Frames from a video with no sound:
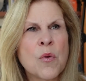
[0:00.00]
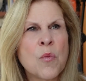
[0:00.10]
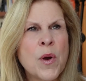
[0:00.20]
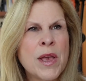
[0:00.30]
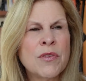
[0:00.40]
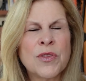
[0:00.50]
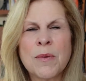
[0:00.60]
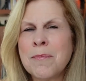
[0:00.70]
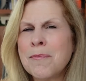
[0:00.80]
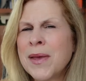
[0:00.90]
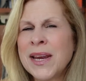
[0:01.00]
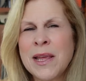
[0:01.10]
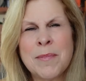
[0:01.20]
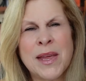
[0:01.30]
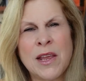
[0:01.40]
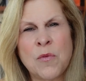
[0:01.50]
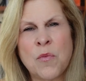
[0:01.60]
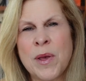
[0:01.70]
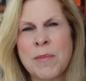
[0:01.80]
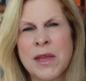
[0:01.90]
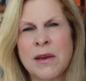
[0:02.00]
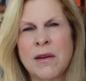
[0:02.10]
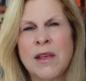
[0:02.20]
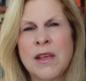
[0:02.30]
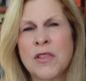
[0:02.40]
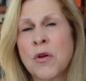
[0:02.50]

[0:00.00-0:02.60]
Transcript: with many, many women.